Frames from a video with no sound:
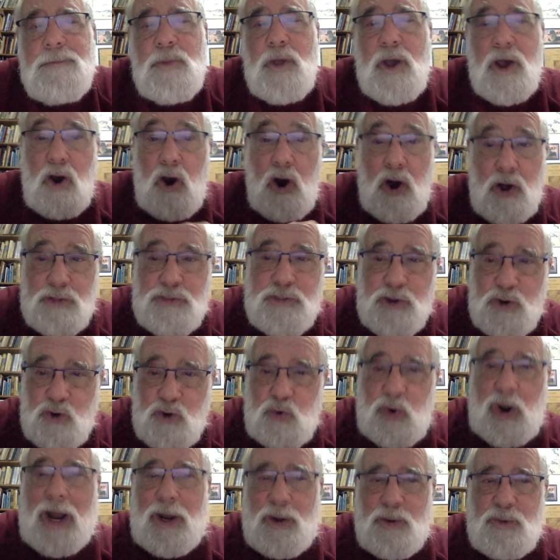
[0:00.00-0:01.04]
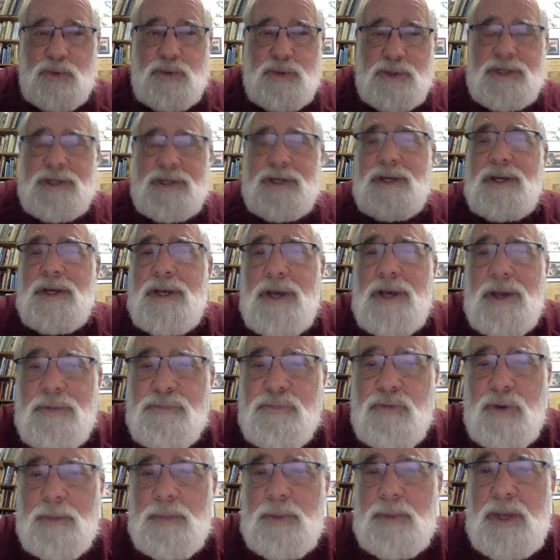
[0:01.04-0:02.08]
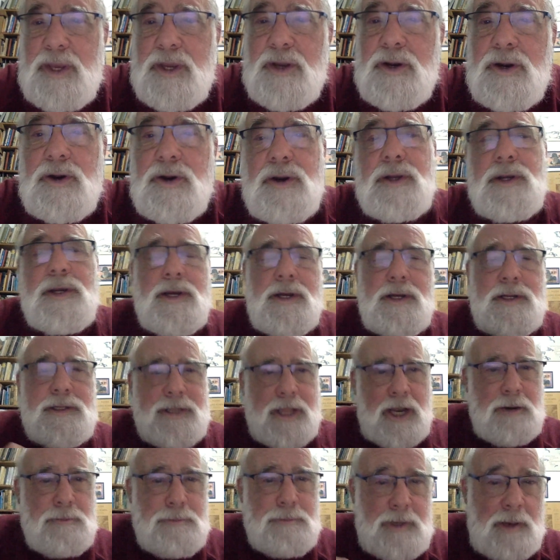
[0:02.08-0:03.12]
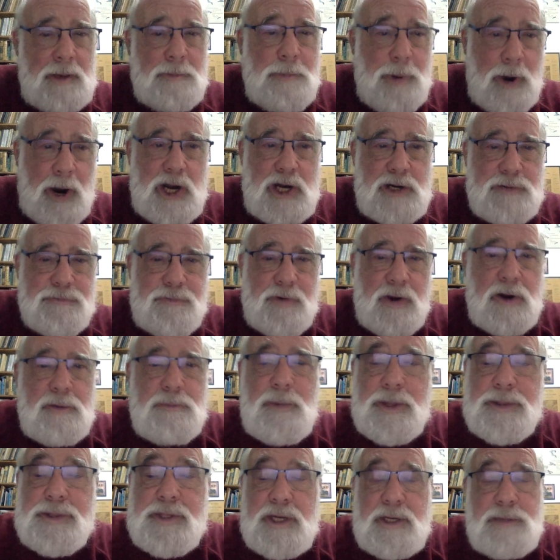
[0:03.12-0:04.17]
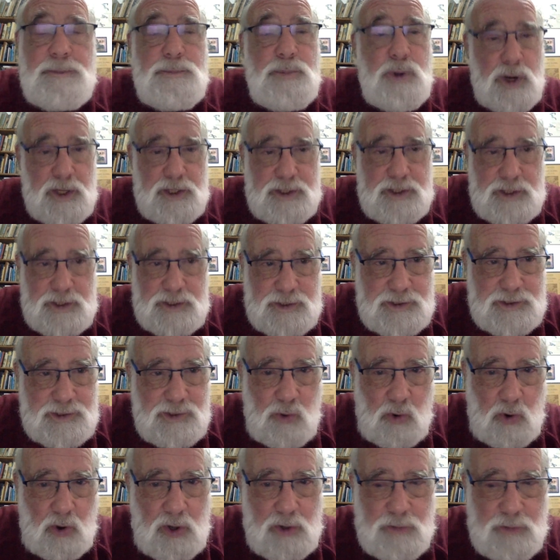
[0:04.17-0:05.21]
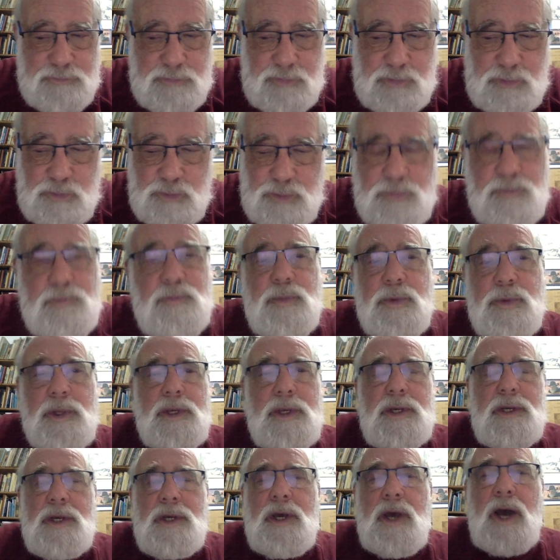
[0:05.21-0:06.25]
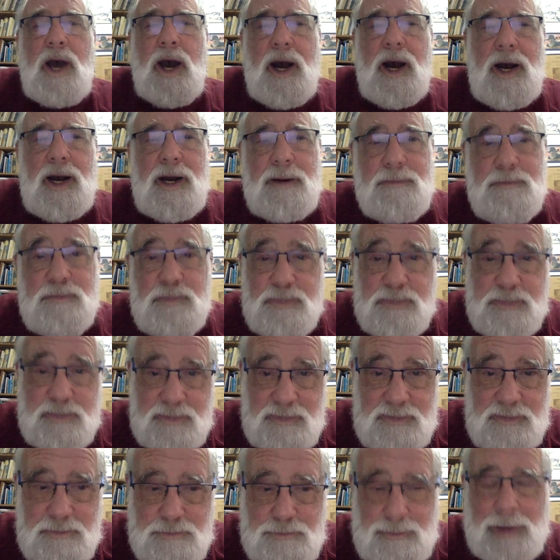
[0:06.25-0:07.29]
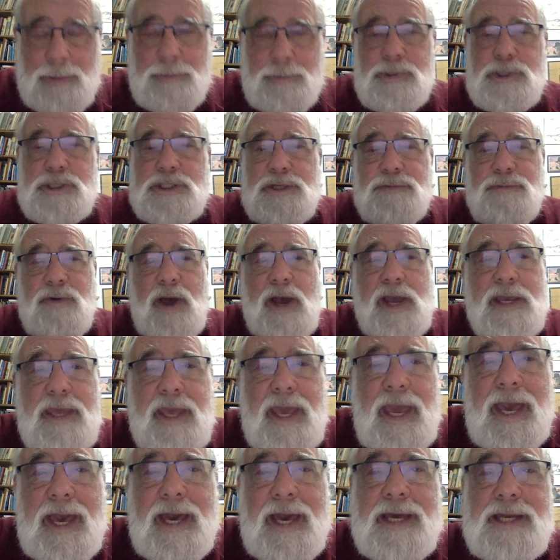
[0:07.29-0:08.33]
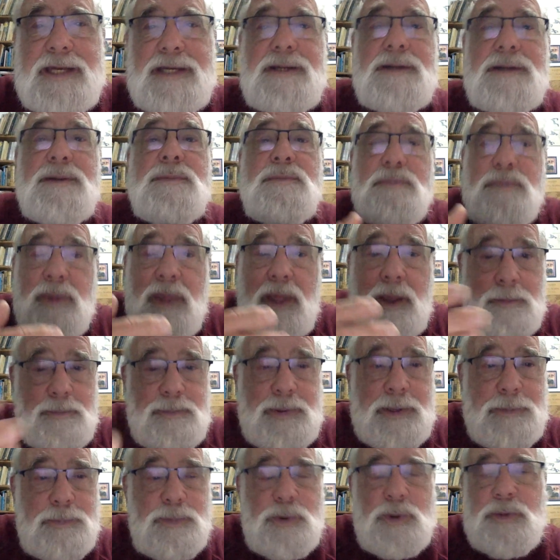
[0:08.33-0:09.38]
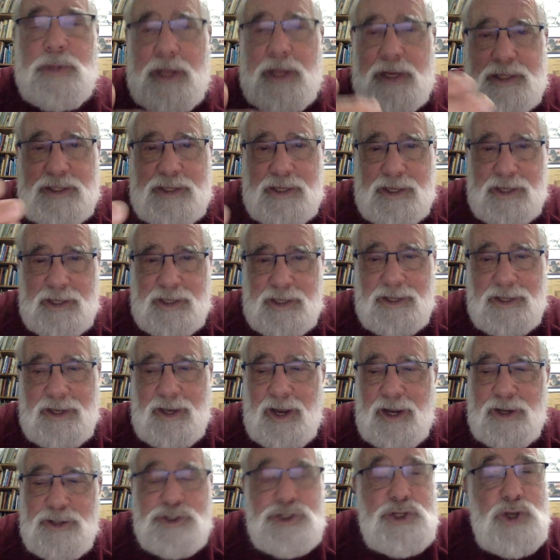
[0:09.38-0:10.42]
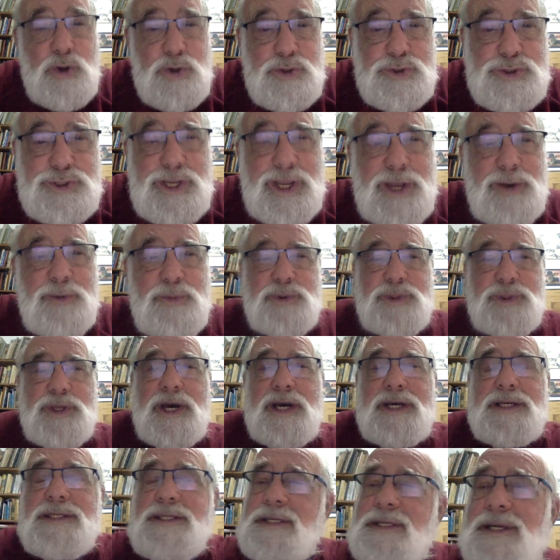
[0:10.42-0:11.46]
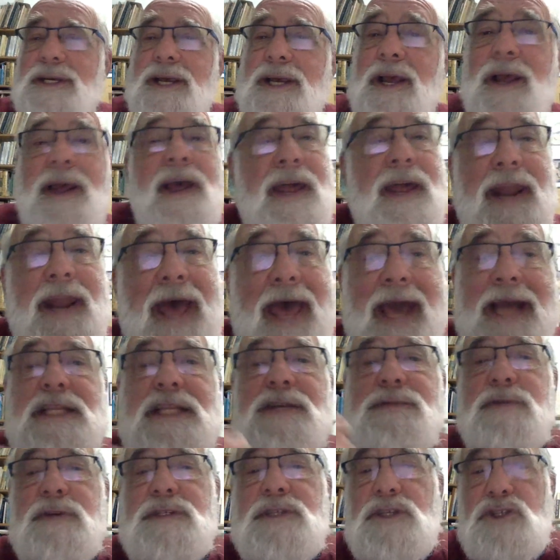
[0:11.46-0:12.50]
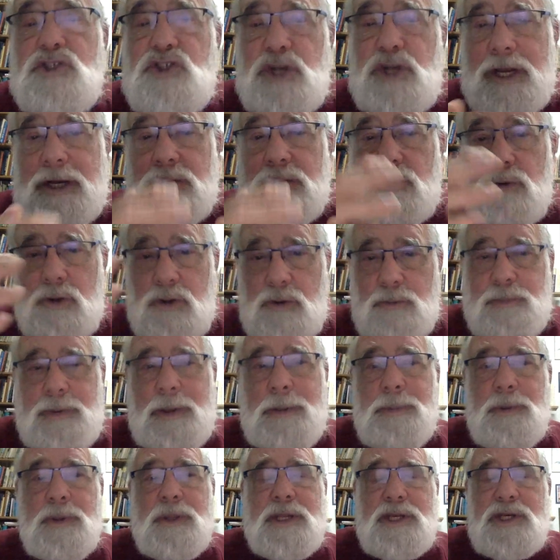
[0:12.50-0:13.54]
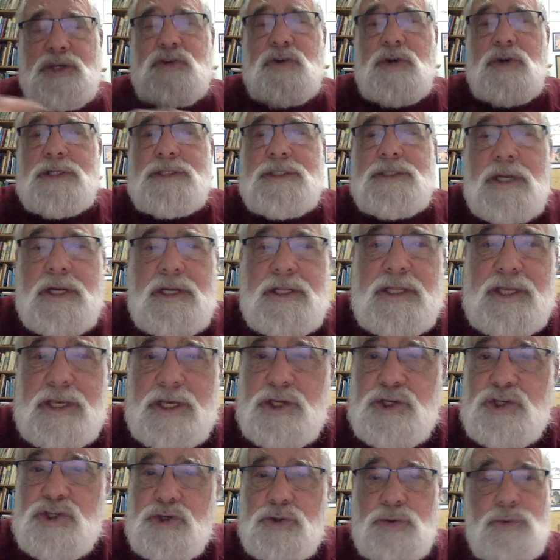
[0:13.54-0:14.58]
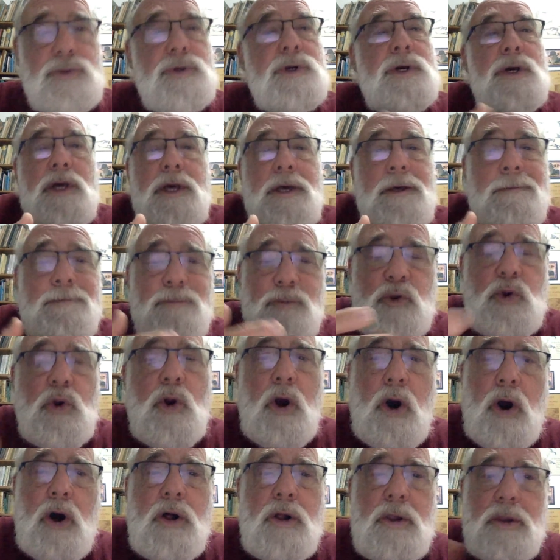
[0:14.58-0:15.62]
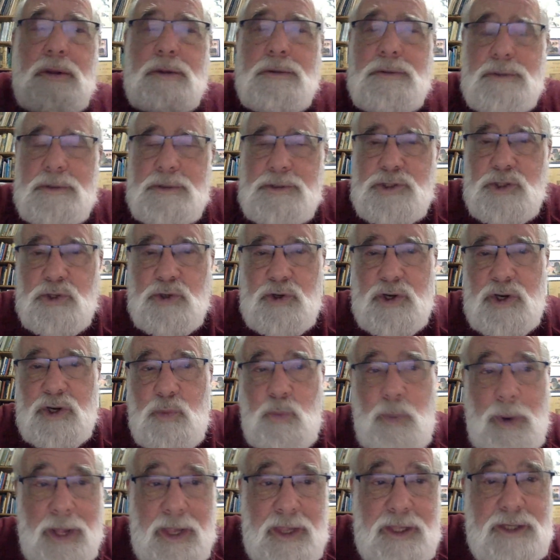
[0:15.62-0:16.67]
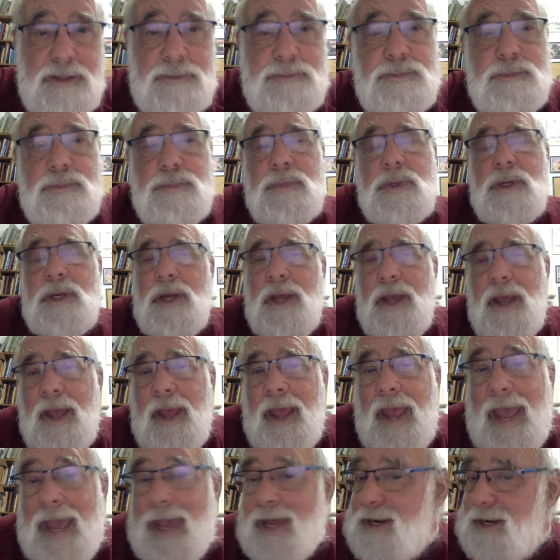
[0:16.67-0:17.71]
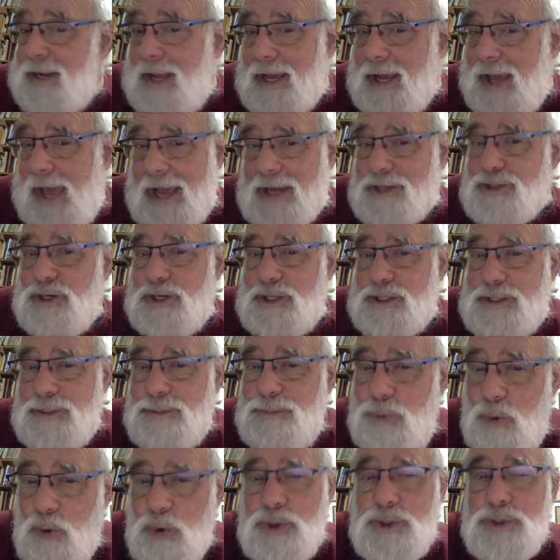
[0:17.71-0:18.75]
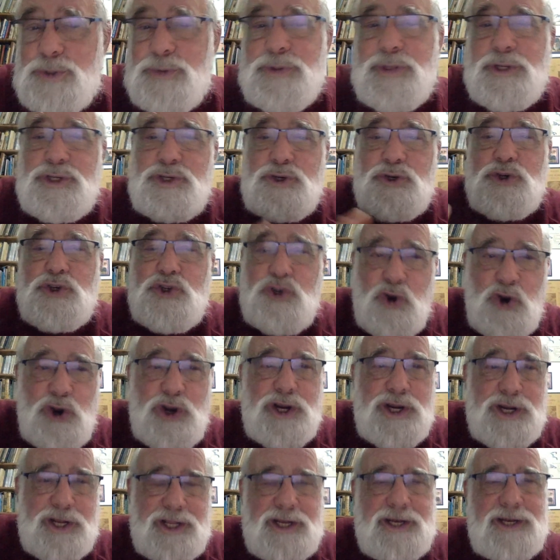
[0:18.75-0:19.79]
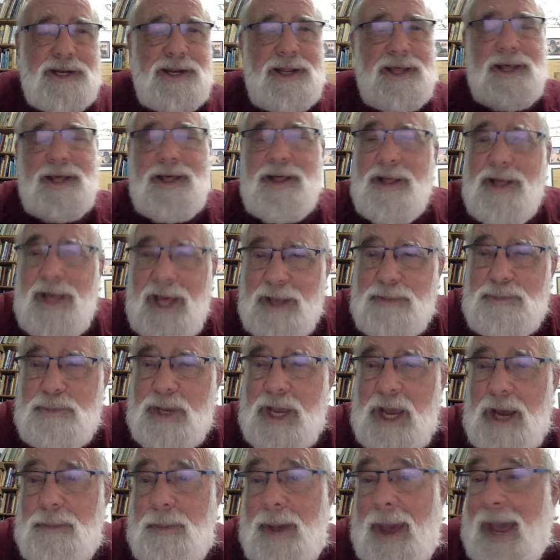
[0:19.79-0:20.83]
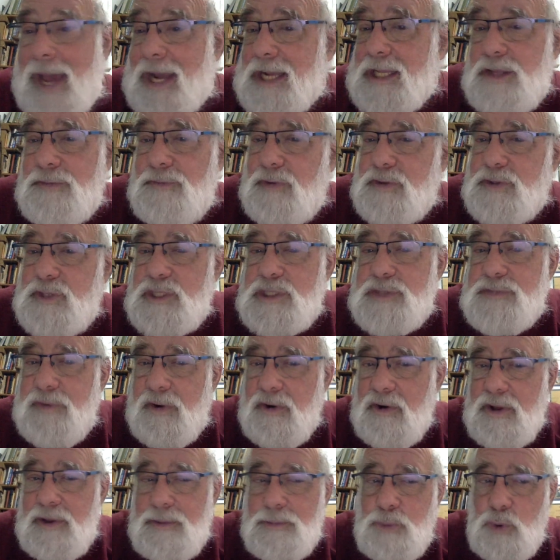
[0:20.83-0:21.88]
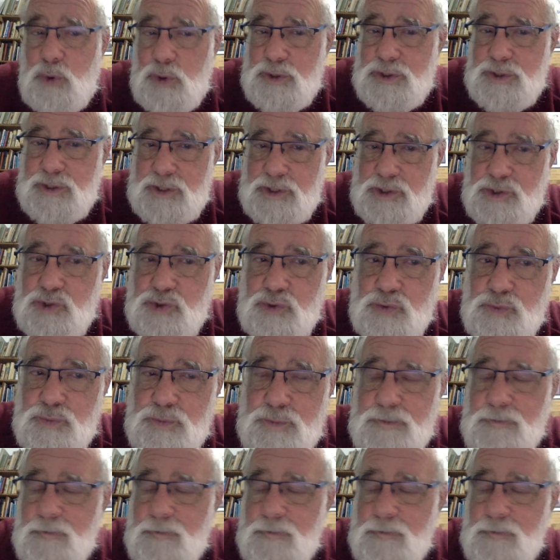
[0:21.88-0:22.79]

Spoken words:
on the ground. From here, that'll be a part of our monthly bulletins to all of you. Um, Members of ICAHD, people that associate with us, and activists in general, or people interested in the issue, you're all certainly welcome. And actually, it's important that you join in and become active on this very important issue.